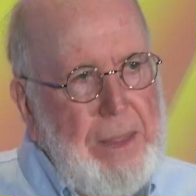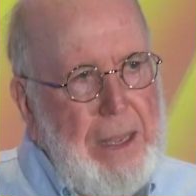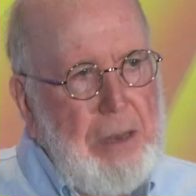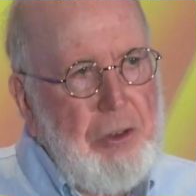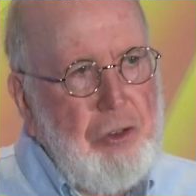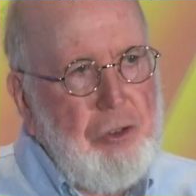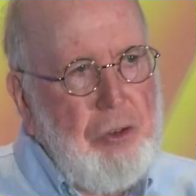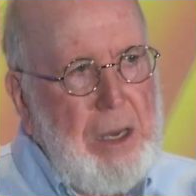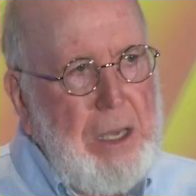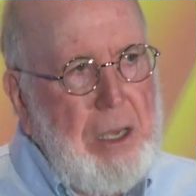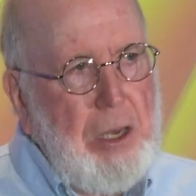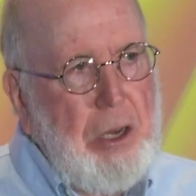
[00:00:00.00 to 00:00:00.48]
and
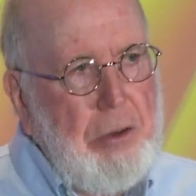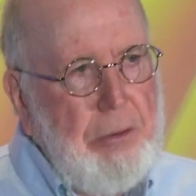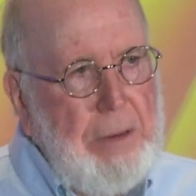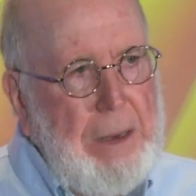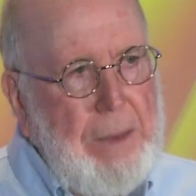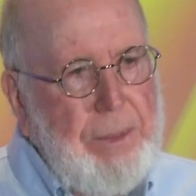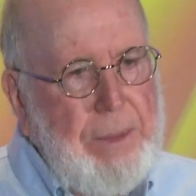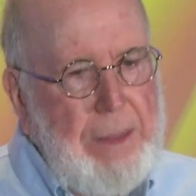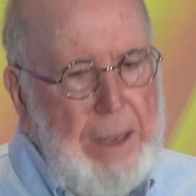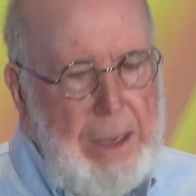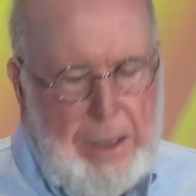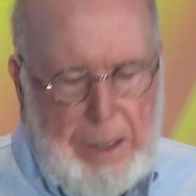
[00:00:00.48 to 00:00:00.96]
try to
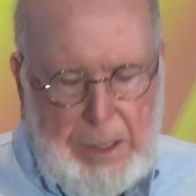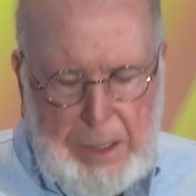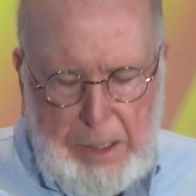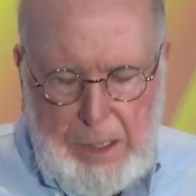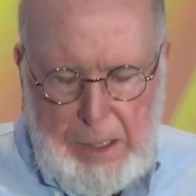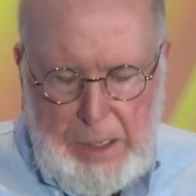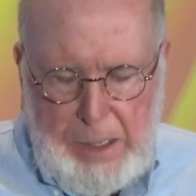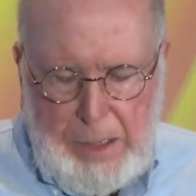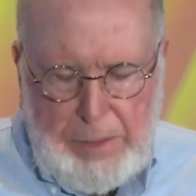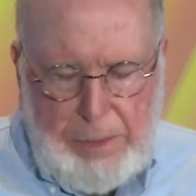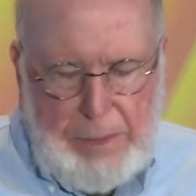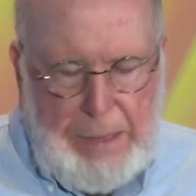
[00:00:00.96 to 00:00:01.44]
create that,
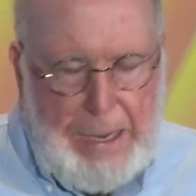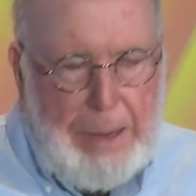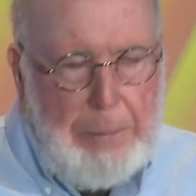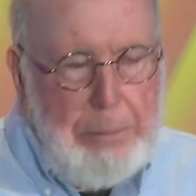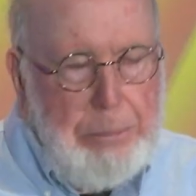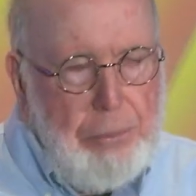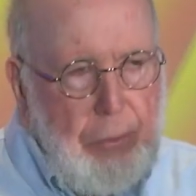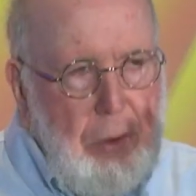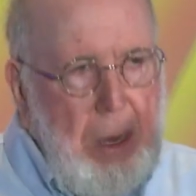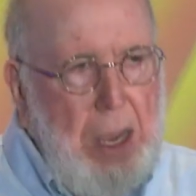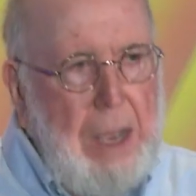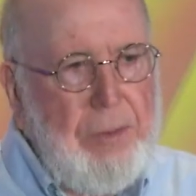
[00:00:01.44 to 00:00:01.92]
that
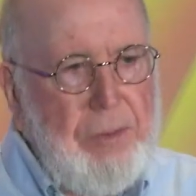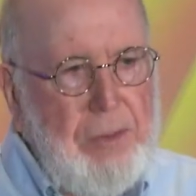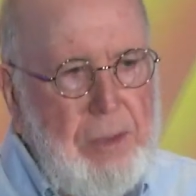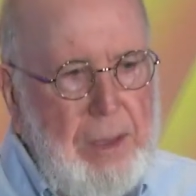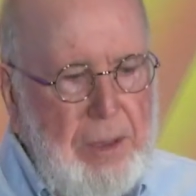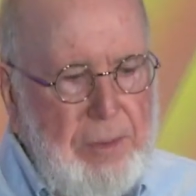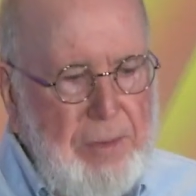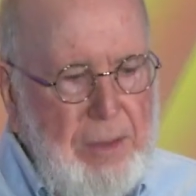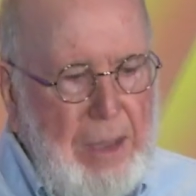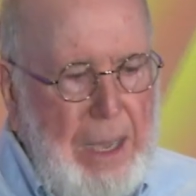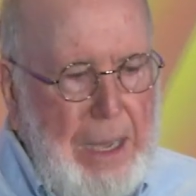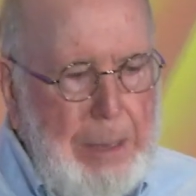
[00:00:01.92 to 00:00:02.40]

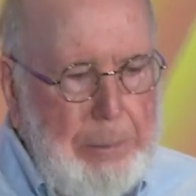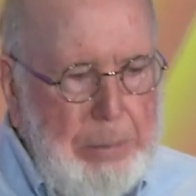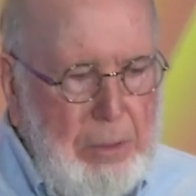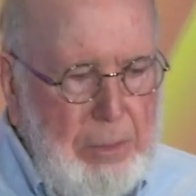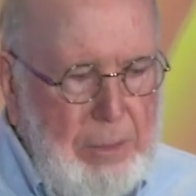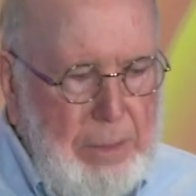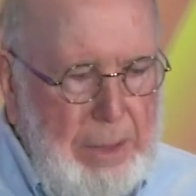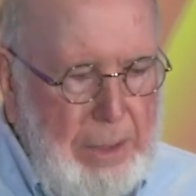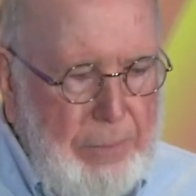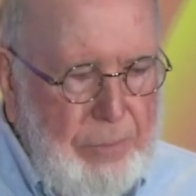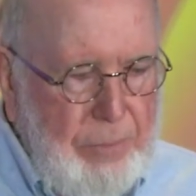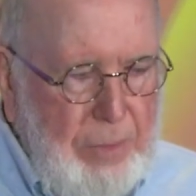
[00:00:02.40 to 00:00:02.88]
process, I
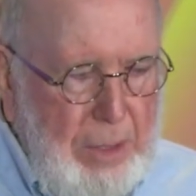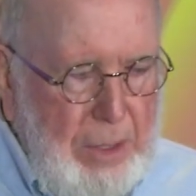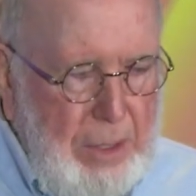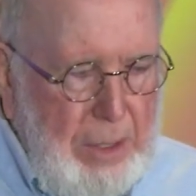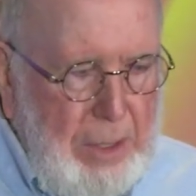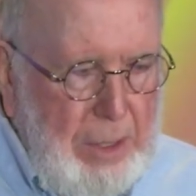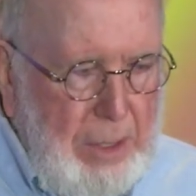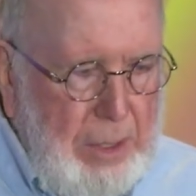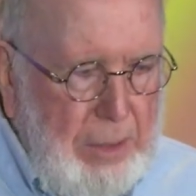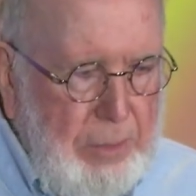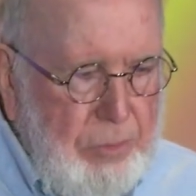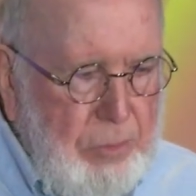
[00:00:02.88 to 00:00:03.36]
believe,
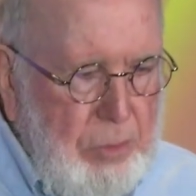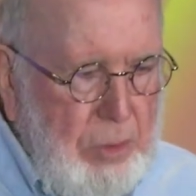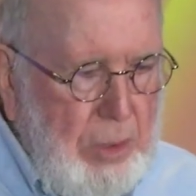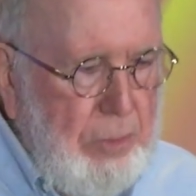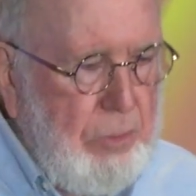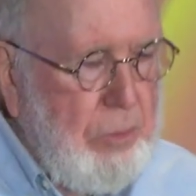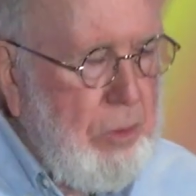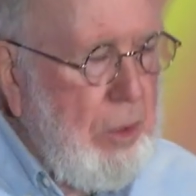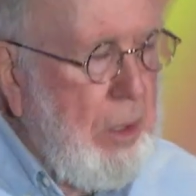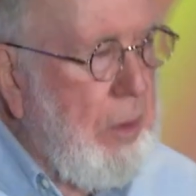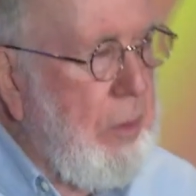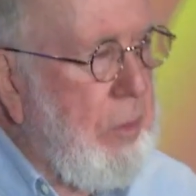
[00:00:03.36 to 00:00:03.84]
is,
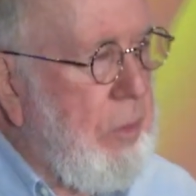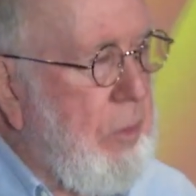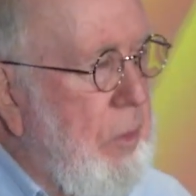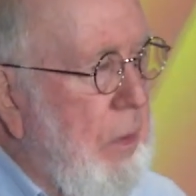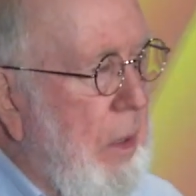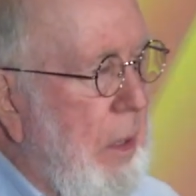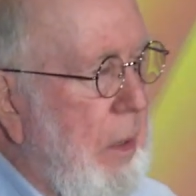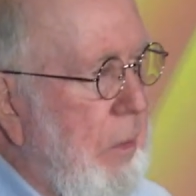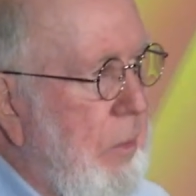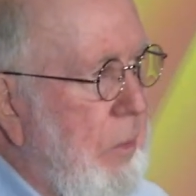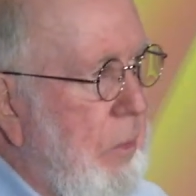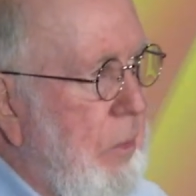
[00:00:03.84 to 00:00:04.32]
is, is,
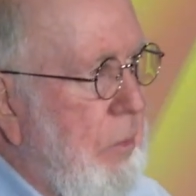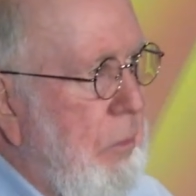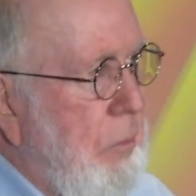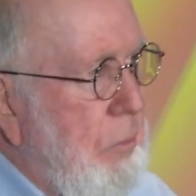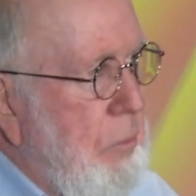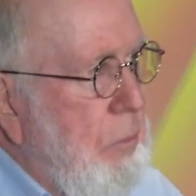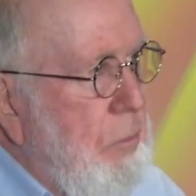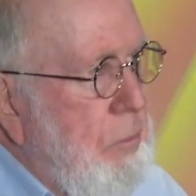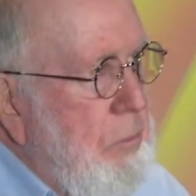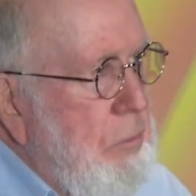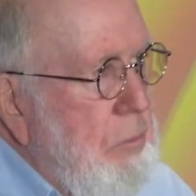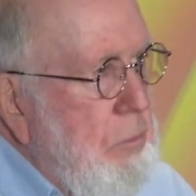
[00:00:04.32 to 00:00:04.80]
is
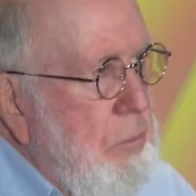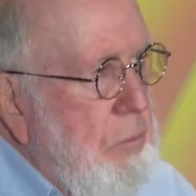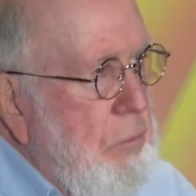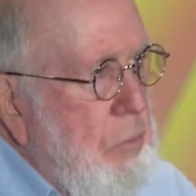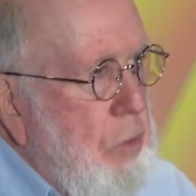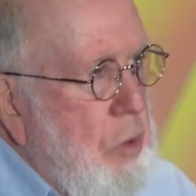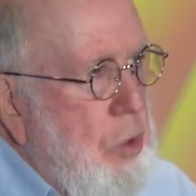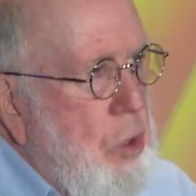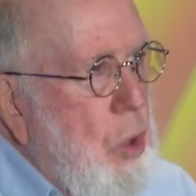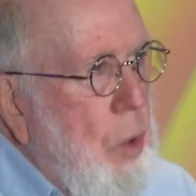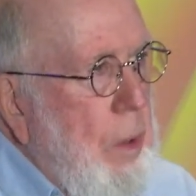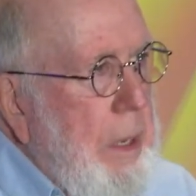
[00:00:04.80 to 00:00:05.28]

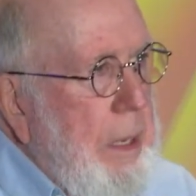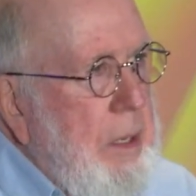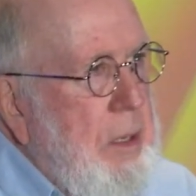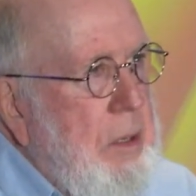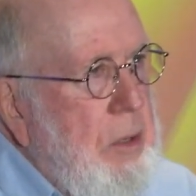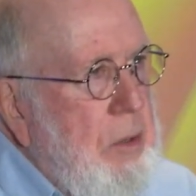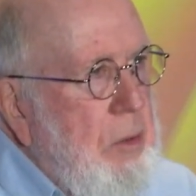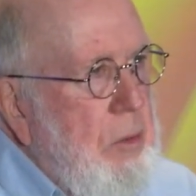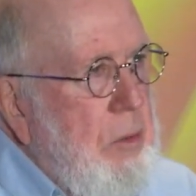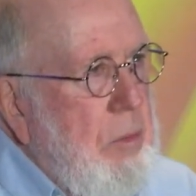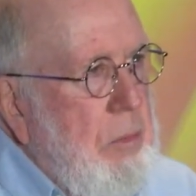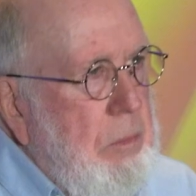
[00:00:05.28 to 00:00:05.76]
going
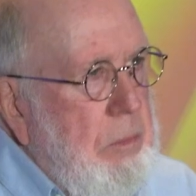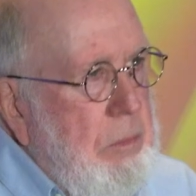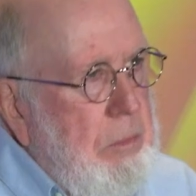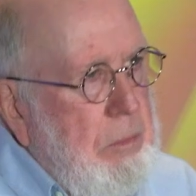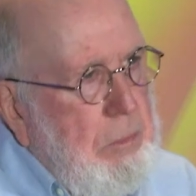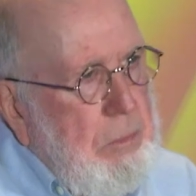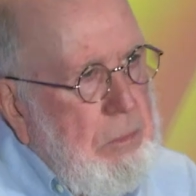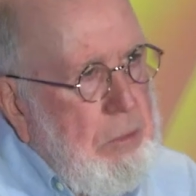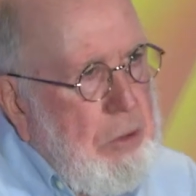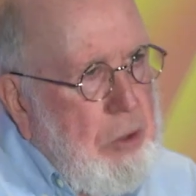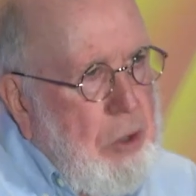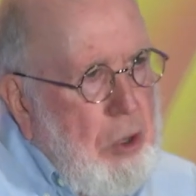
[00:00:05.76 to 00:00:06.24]
to
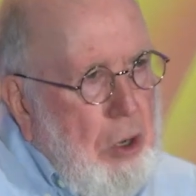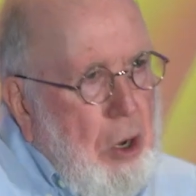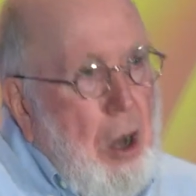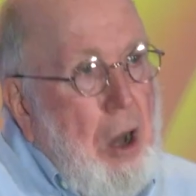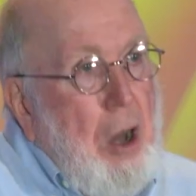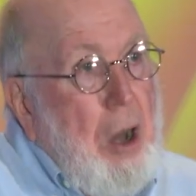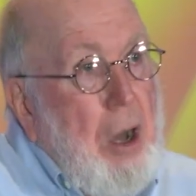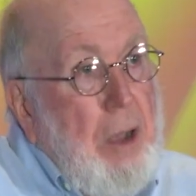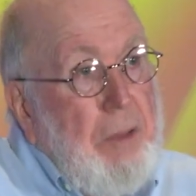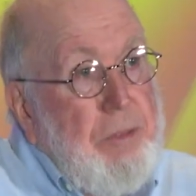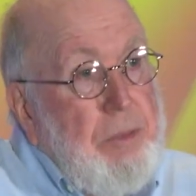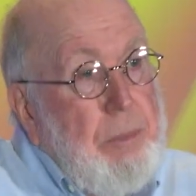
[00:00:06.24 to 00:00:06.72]

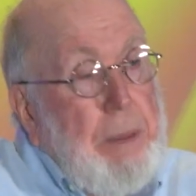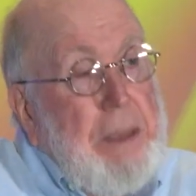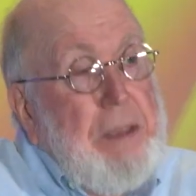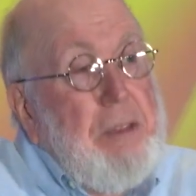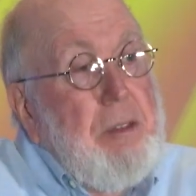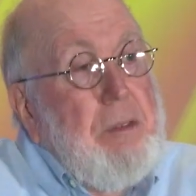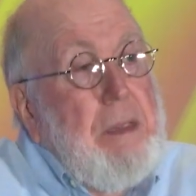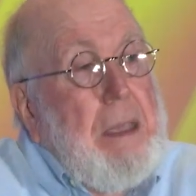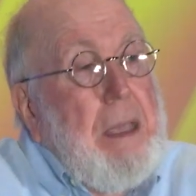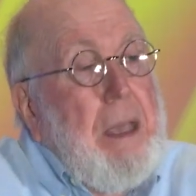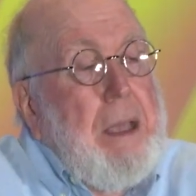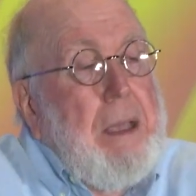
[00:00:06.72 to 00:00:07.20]
cause
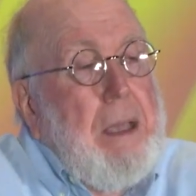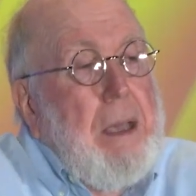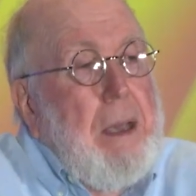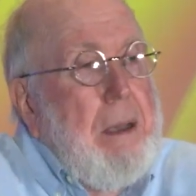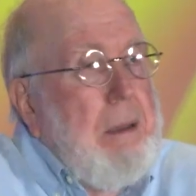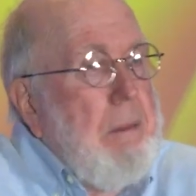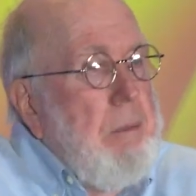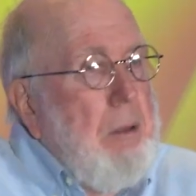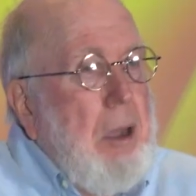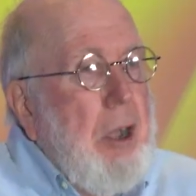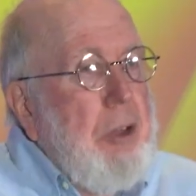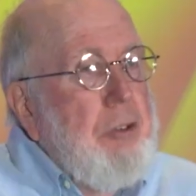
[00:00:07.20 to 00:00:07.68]
basically like a
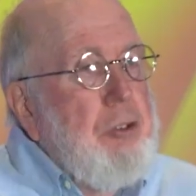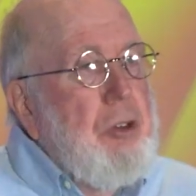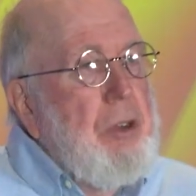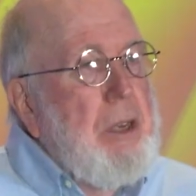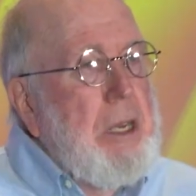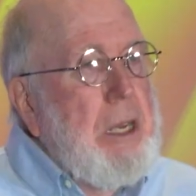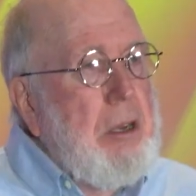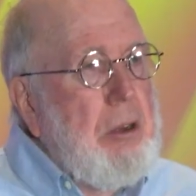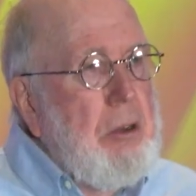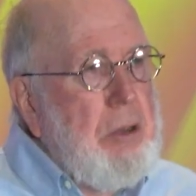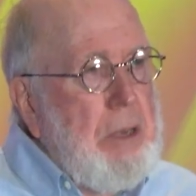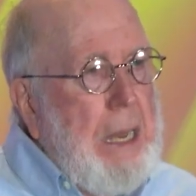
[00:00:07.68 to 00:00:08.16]
100
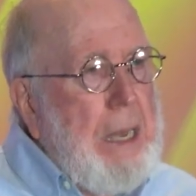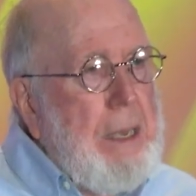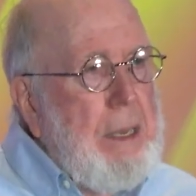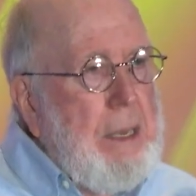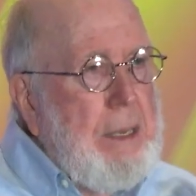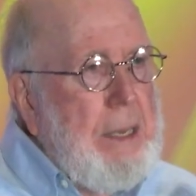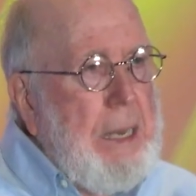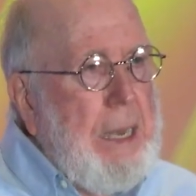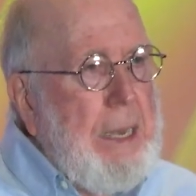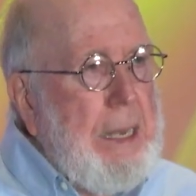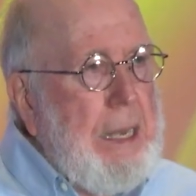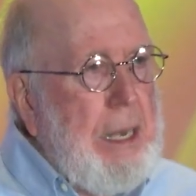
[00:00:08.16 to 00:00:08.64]
year
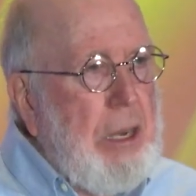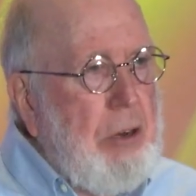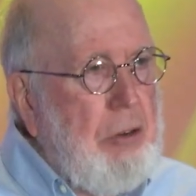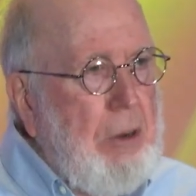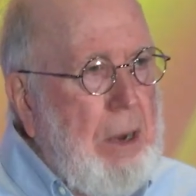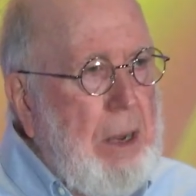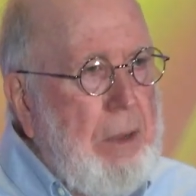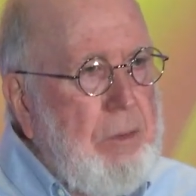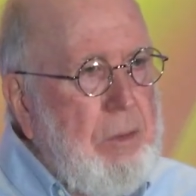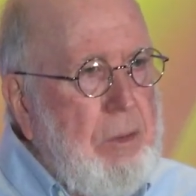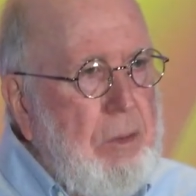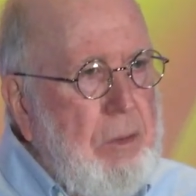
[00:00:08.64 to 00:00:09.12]
identity
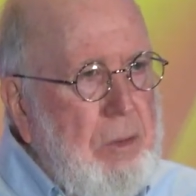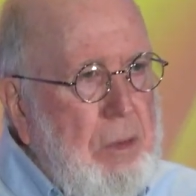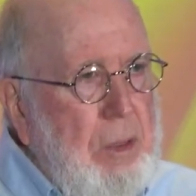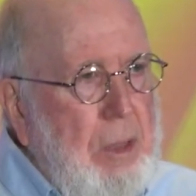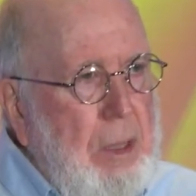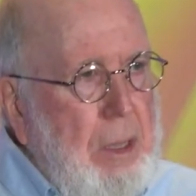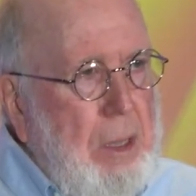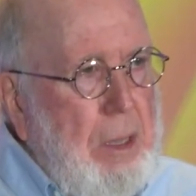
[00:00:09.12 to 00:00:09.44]
crisis.